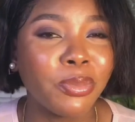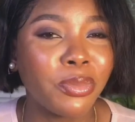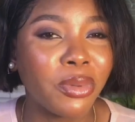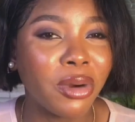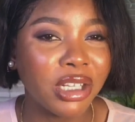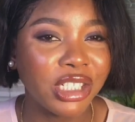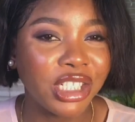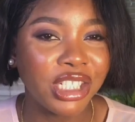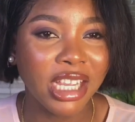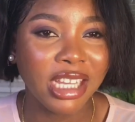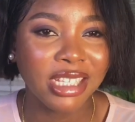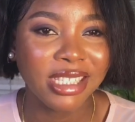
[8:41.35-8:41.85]

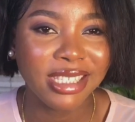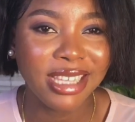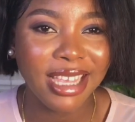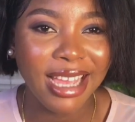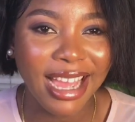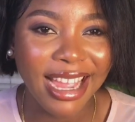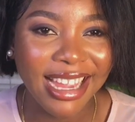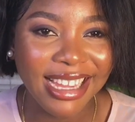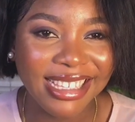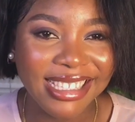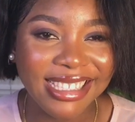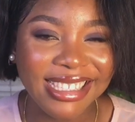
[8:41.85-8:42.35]
budget
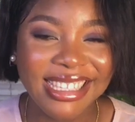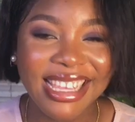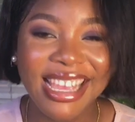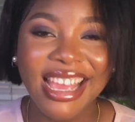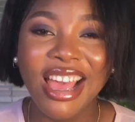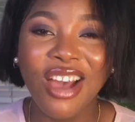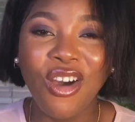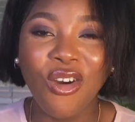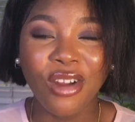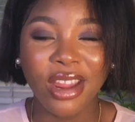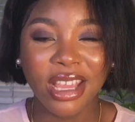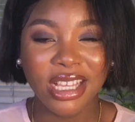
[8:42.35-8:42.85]

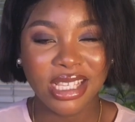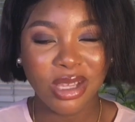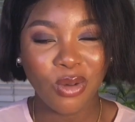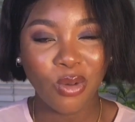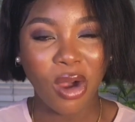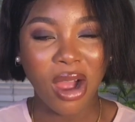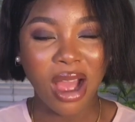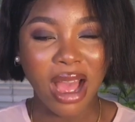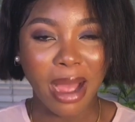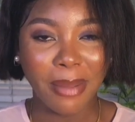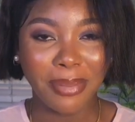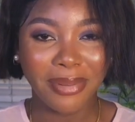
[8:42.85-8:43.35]
guys okay see
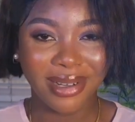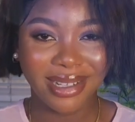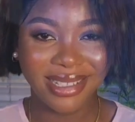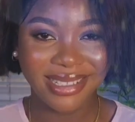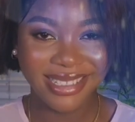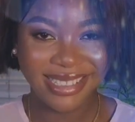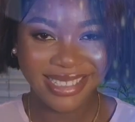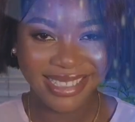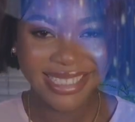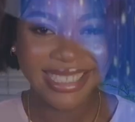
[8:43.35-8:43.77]
what happened